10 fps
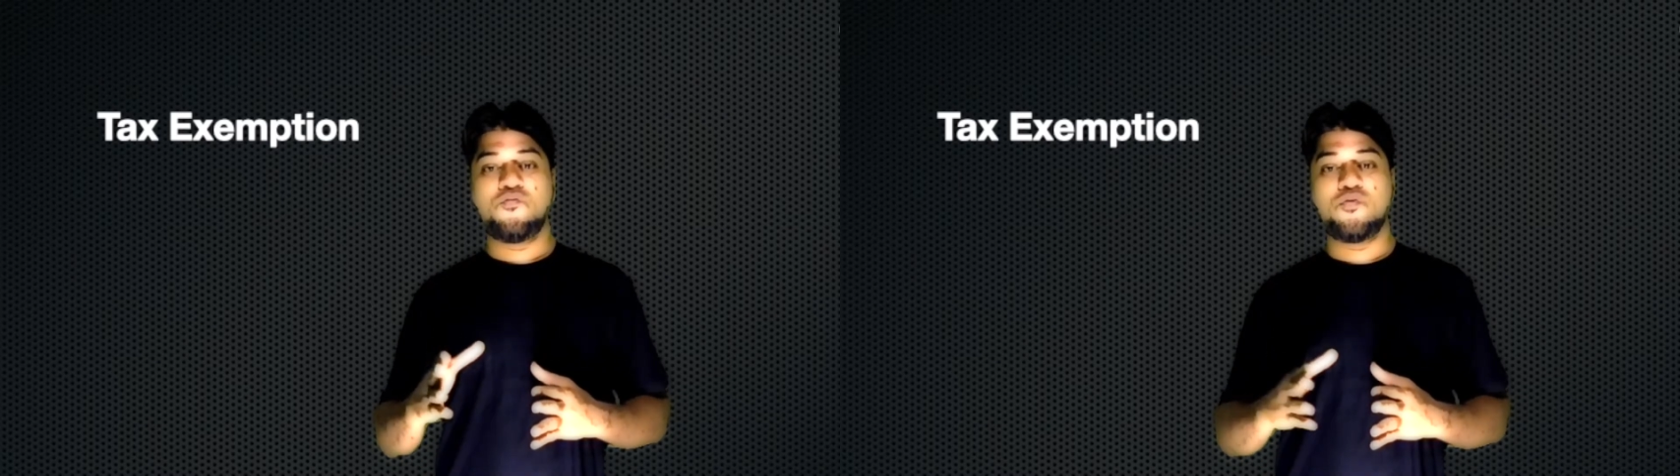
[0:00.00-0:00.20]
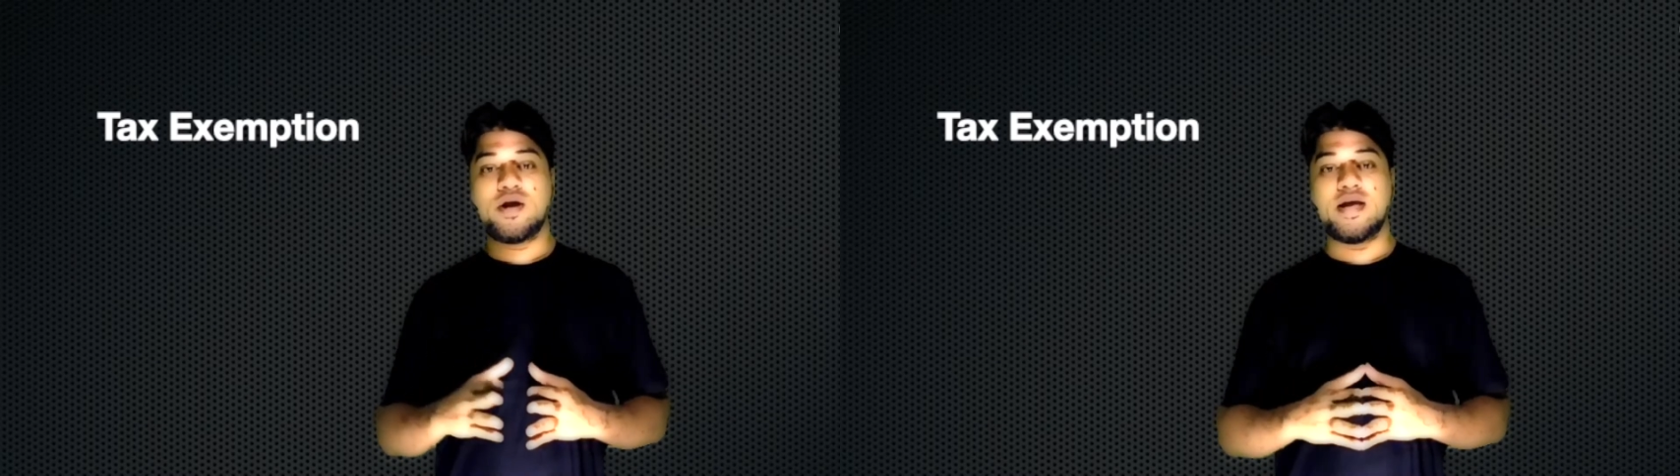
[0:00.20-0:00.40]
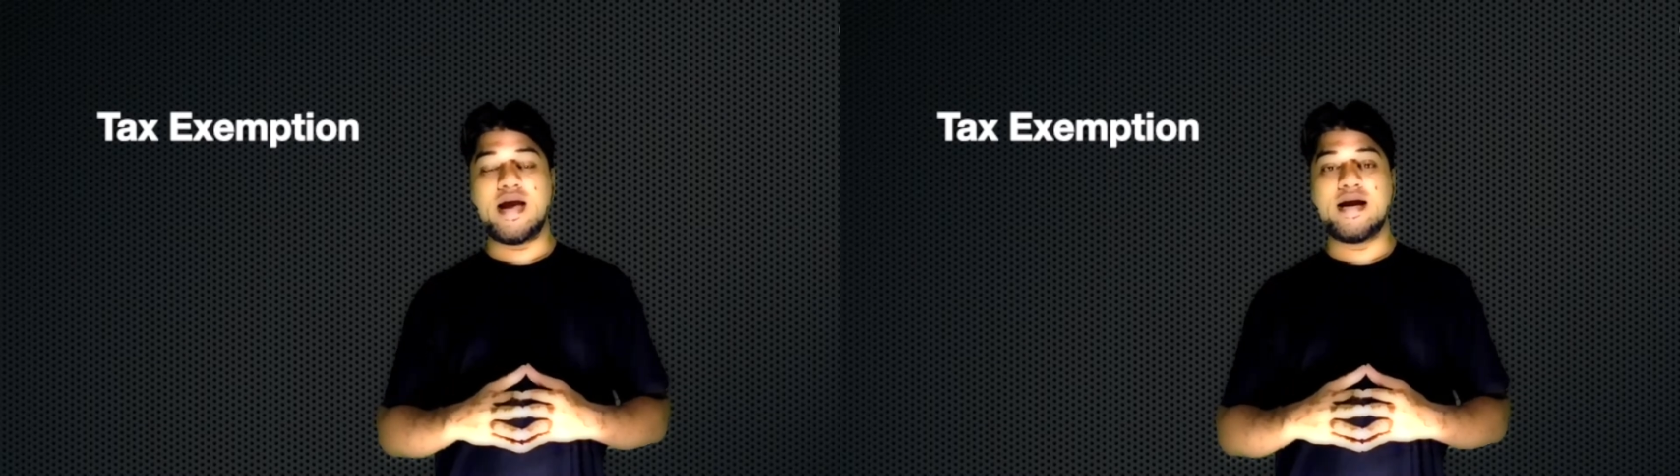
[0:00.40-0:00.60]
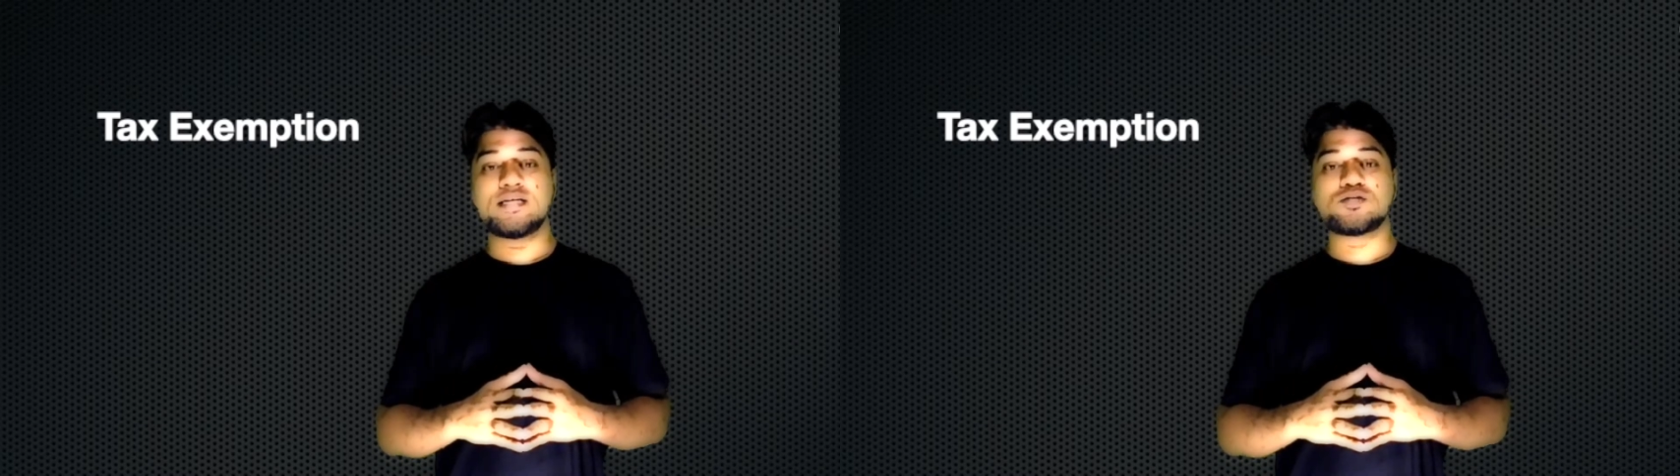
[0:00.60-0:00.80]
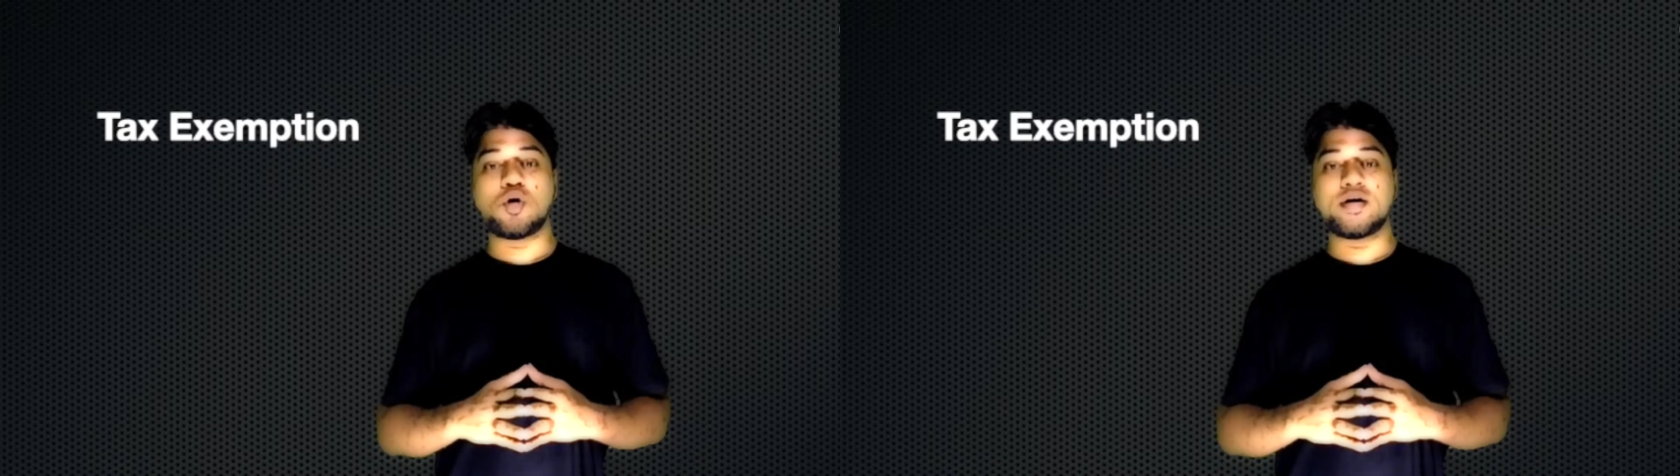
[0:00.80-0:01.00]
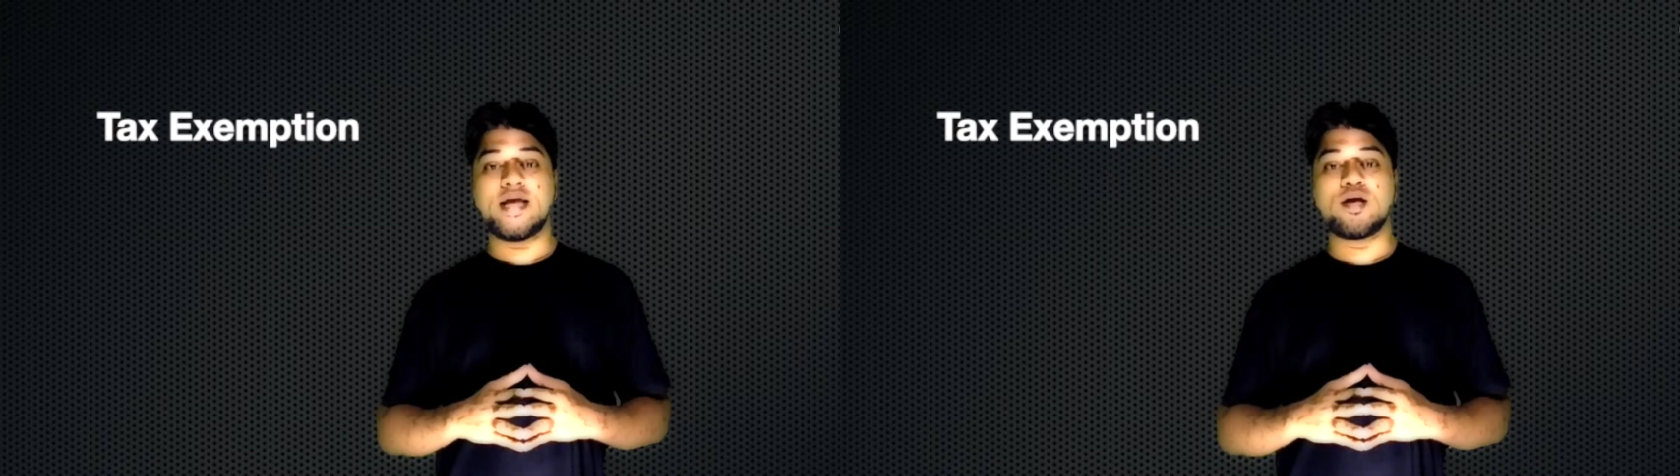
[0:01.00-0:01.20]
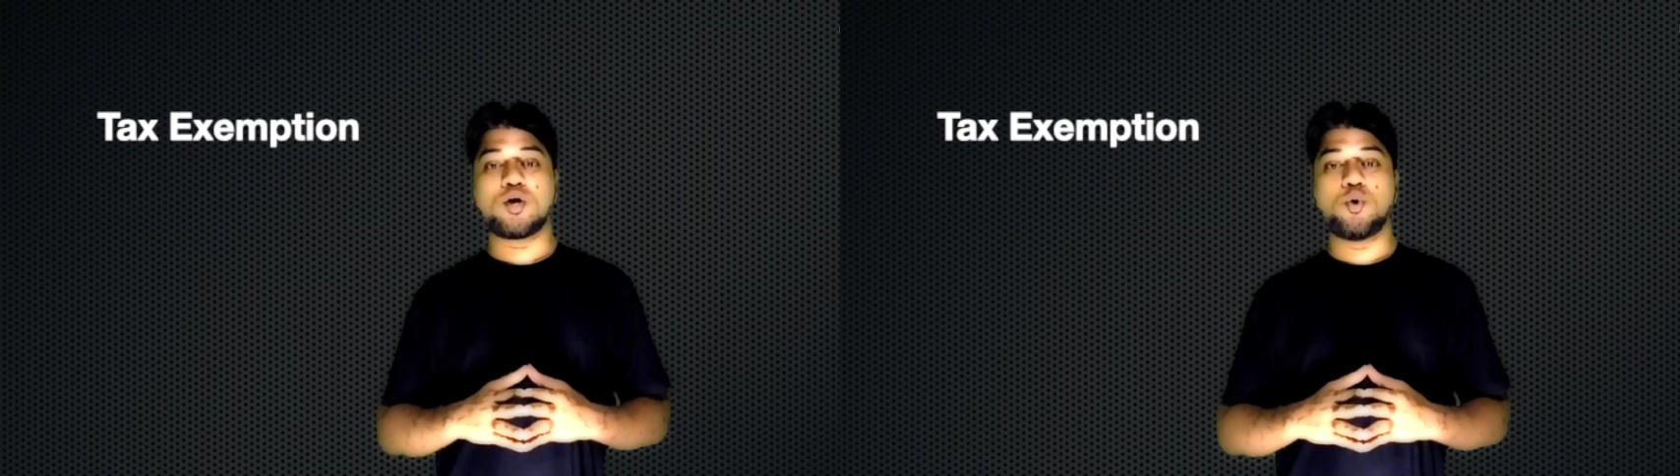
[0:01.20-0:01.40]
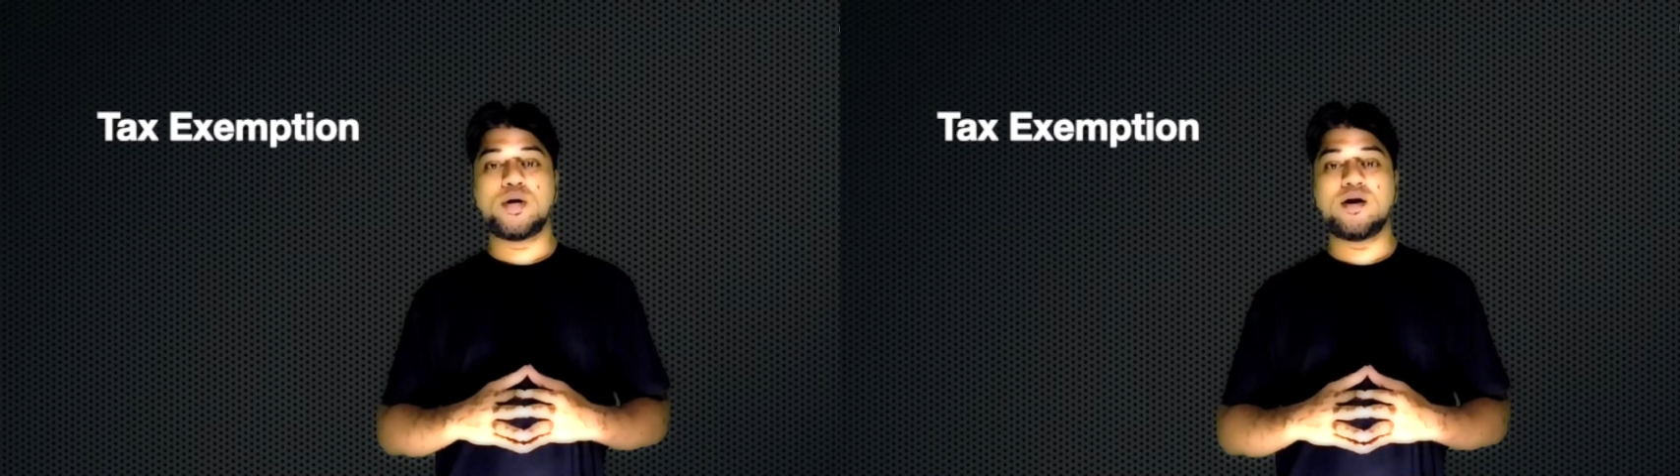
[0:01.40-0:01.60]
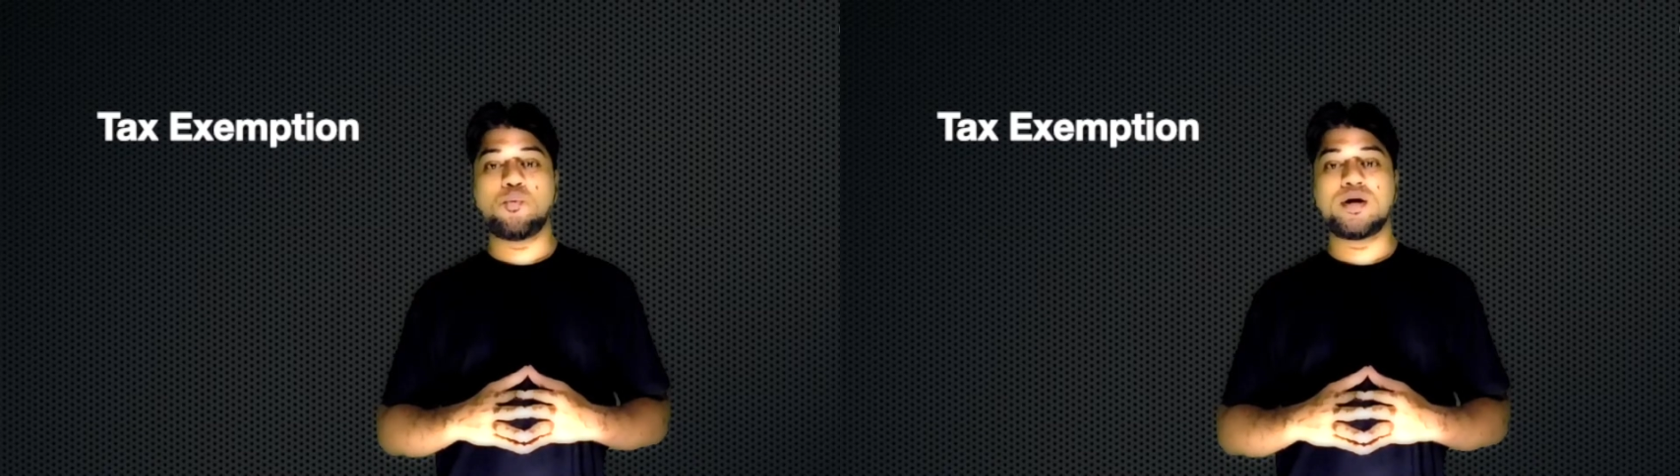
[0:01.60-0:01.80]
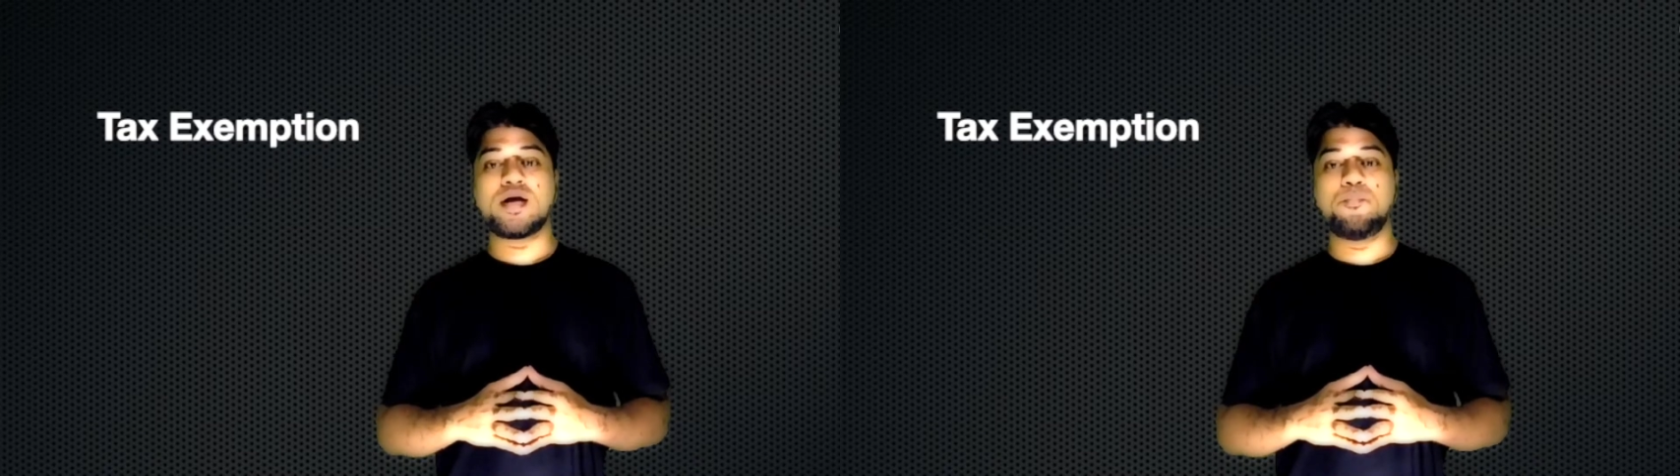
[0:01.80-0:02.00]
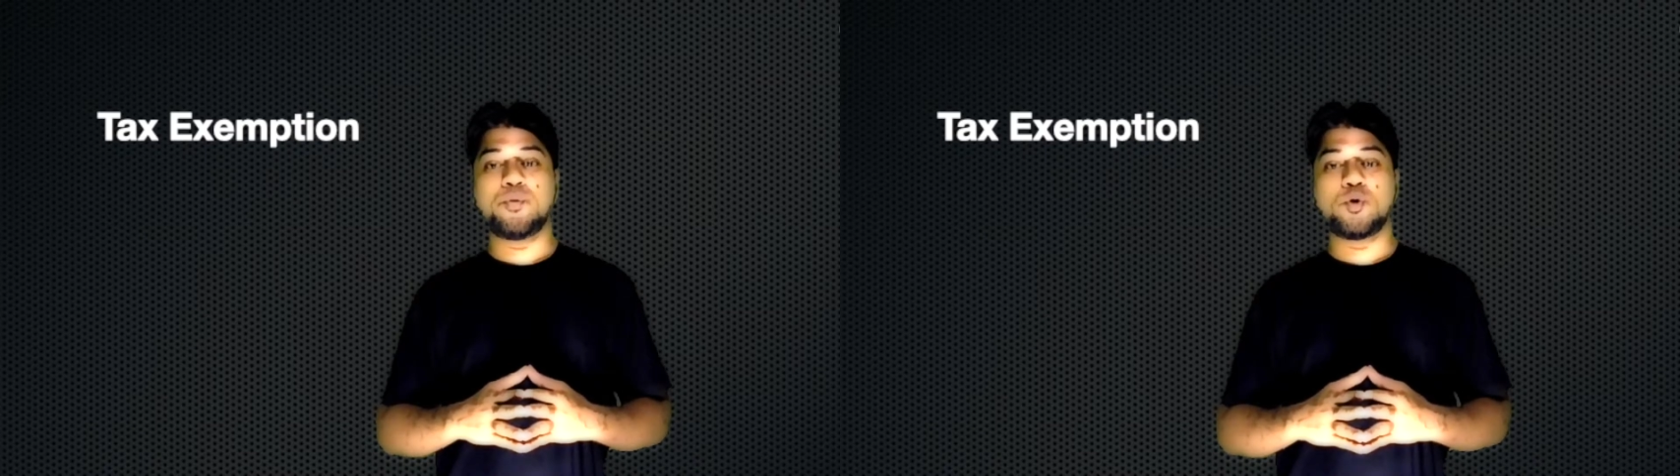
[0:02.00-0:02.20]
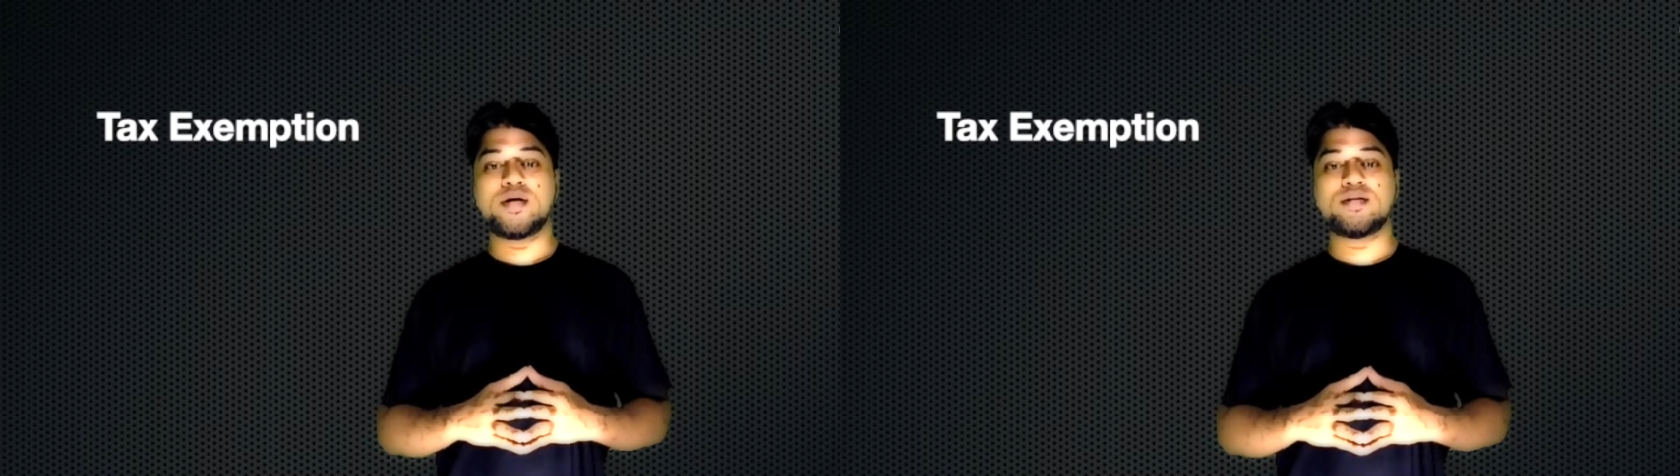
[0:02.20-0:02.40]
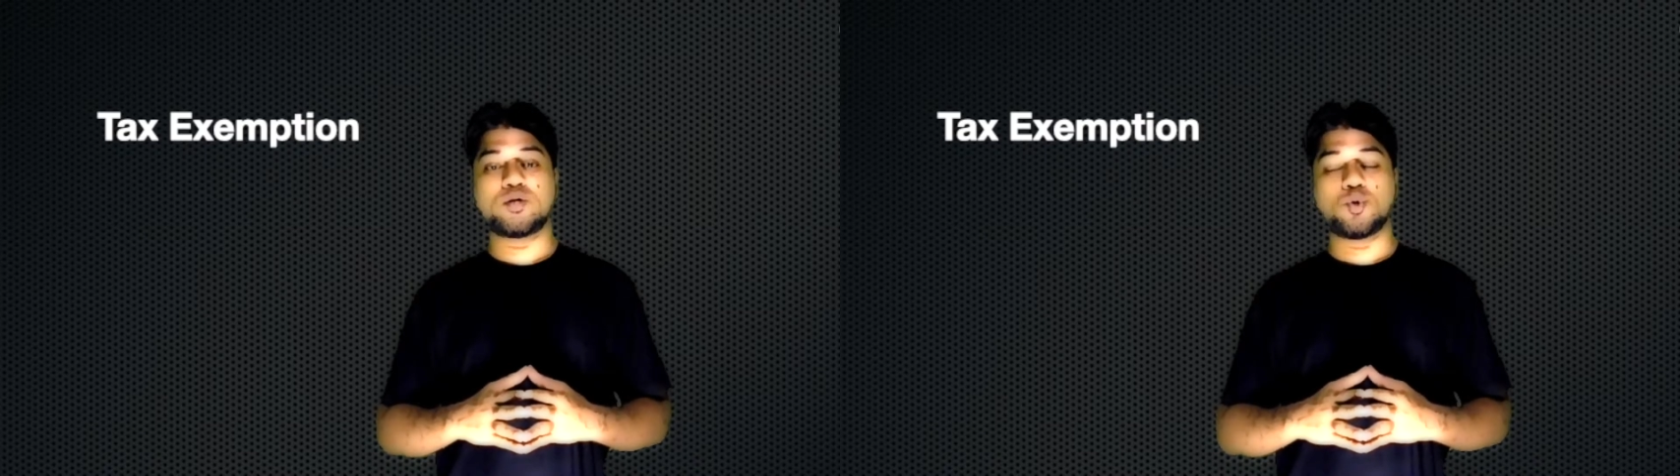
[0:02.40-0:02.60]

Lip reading: free and is not included when computing the